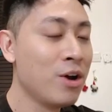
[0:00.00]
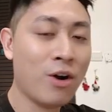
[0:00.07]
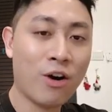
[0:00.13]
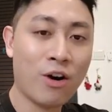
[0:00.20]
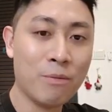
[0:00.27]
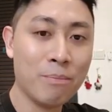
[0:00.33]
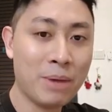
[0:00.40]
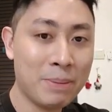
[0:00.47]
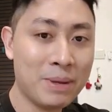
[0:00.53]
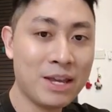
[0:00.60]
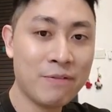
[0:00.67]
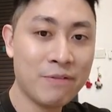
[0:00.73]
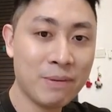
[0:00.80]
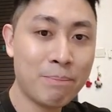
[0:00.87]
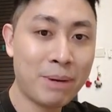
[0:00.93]
or maybe
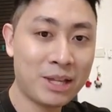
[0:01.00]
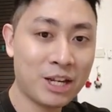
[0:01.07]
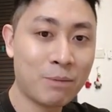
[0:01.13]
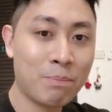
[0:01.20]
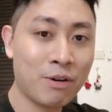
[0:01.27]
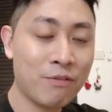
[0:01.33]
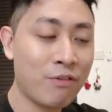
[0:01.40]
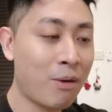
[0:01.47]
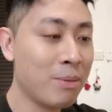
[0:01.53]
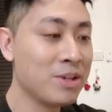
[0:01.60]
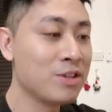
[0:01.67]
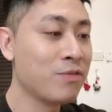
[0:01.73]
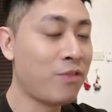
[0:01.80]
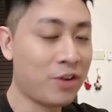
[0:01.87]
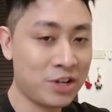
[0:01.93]
even better
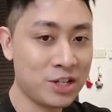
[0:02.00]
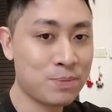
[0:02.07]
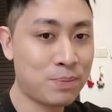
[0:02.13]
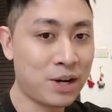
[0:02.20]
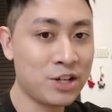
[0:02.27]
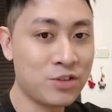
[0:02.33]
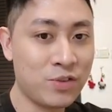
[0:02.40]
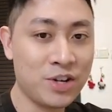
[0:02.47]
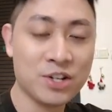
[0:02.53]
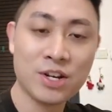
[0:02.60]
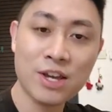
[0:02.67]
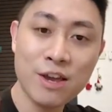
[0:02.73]
performance for this price range.